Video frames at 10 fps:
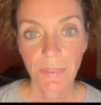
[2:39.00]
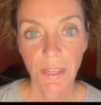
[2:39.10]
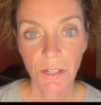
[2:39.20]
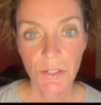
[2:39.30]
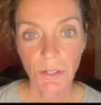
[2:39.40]

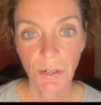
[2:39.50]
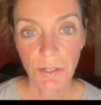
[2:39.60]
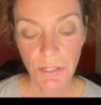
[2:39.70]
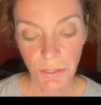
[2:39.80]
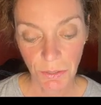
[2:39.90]
they're
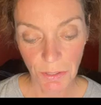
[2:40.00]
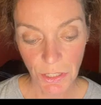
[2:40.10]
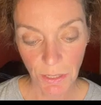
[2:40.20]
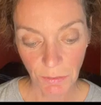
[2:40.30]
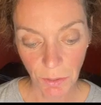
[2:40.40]
starting to
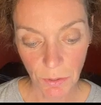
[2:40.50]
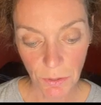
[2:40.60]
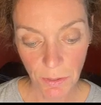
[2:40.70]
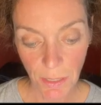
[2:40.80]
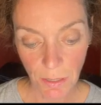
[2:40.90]
achieve their
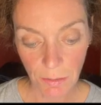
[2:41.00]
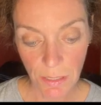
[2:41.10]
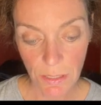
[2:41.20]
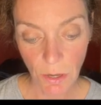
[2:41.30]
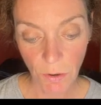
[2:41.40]
goal here.
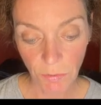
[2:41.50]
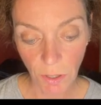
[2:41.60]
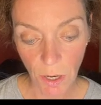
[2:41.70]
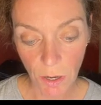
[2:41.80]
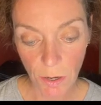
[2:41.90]
This
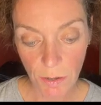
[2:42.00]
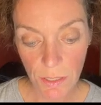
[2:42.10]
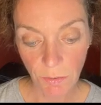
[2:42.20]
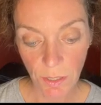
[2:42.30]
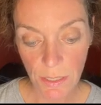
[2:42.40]
overall
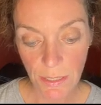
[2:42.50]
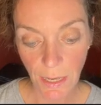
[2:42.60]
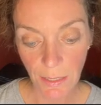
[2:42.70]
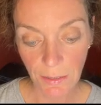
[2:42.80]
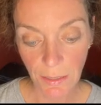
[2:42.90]
is a very
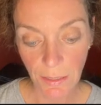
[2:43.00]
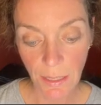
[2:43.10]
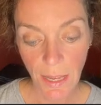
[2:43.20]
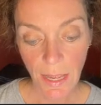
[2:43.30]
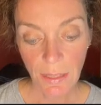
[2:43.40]
sad
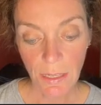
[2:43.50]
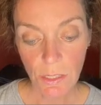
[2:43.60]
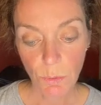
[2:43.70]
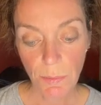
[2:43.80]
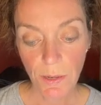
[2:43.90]
thing that's
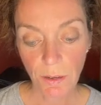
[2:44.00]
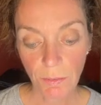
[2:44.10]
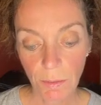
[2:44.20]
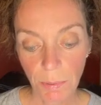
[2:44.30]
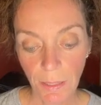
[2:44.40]
sweeping
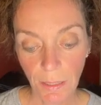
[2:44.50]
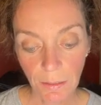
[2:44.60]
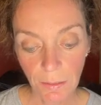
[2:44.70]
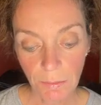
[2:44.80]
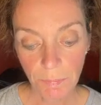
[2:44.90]
over the
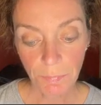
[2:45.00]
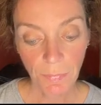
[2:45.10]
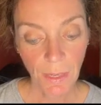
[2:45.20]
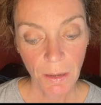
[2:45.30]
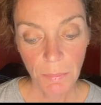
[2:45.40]
planet.
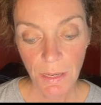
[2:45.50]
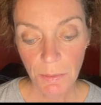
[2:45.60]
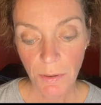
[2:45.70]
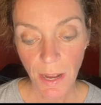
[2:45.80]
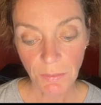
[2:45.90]

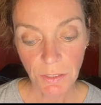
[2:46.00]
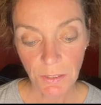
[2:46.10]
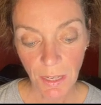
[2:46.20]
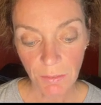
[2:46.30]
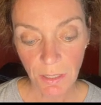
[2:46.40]
People have to
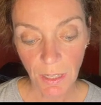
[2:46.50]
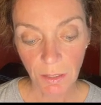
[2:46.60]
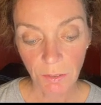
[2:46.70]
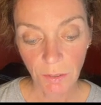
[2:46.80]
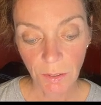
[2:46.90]

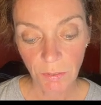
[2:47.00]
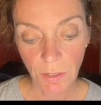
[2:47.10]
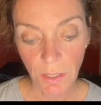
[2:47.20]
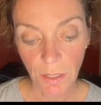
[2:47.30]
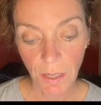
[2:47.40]
navigate through the
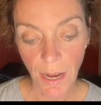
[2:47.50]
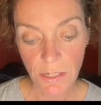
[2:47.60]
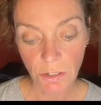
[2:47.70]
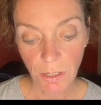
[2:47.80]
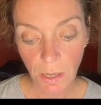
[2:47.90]
fear,
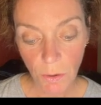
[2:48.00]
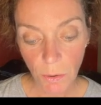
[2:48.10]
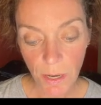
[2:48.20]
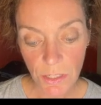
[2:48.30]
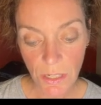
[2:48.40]
ask critical
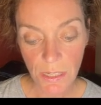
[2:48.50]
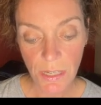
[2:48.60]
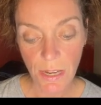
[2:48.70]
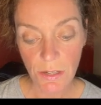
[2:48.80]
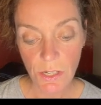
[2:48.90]
questions,
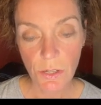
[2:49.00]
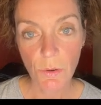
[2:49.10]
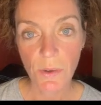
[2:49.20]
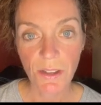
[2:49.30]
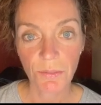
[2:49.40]
and do
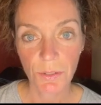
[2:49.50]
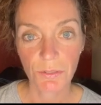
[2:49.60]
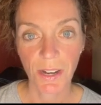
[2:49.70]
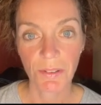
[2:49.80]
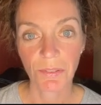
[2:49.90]
what
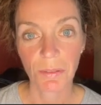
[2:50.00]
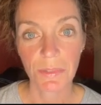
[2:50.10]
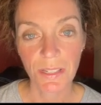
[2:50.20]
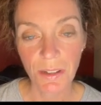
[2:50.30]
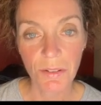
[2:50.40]
feels right for
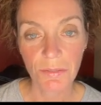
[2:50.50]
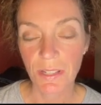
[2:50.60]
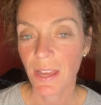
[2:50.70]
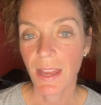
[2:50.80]
themselves.